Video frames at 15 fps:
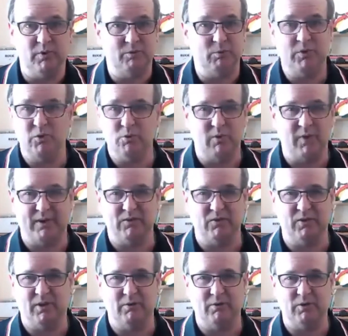We do all that on
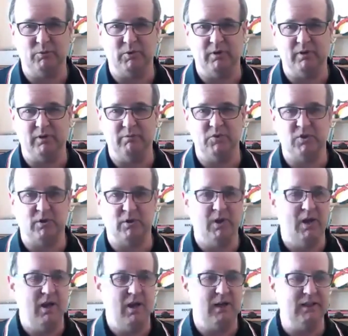the coaching program. So I'm
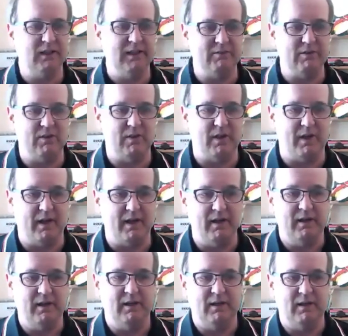going to leave it there.
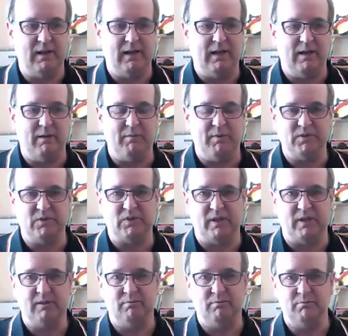As I
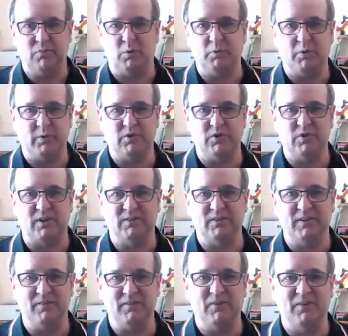say, pop your questions
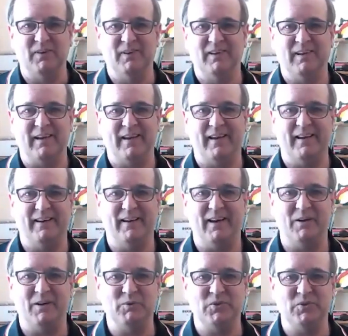underneath, and I
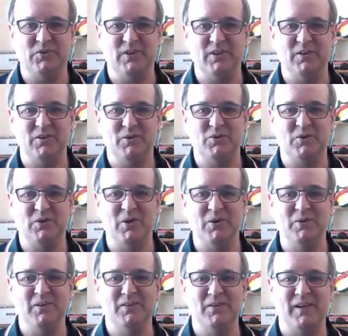will see you
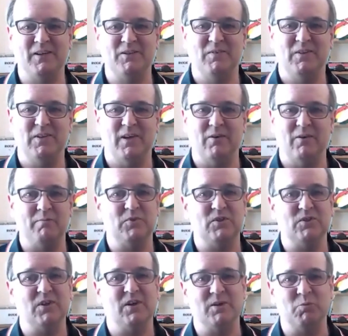soon in the next video. I haven't
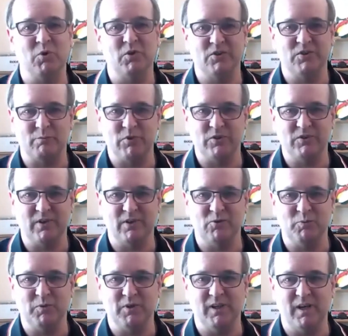decided what the subject's going to
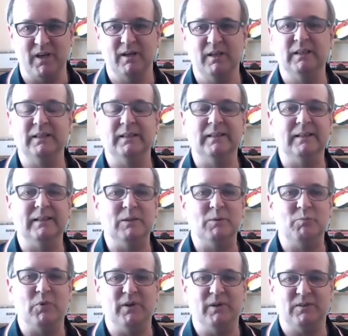be yet,
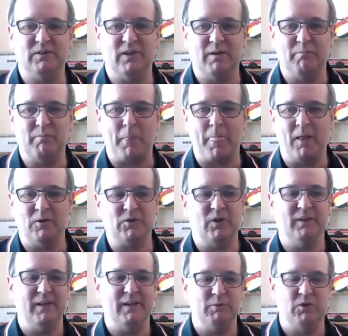but I'll try
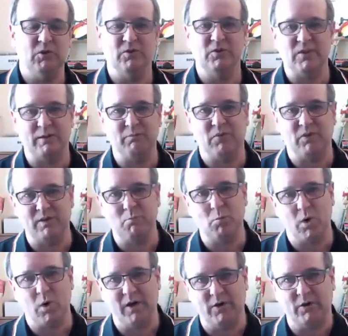and keep it on the same theme.
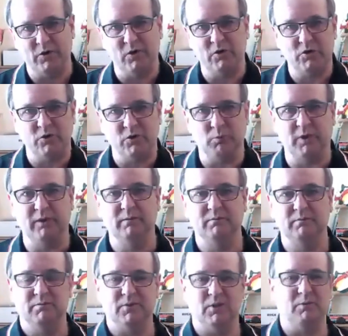Why on earth should we?
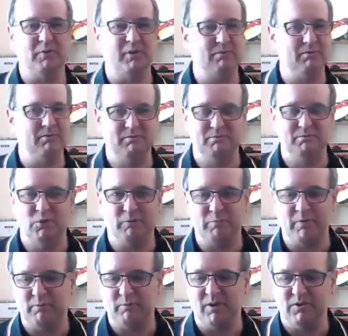I'll be
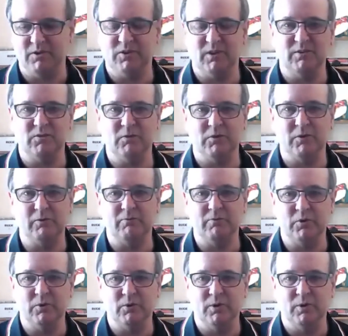maybe asking for
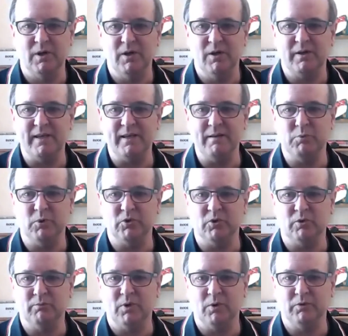your input
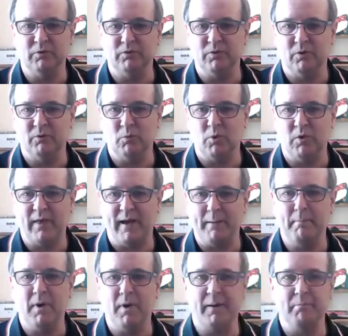on what that
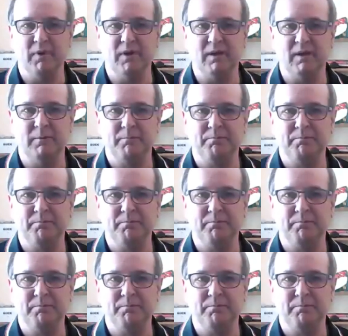might be.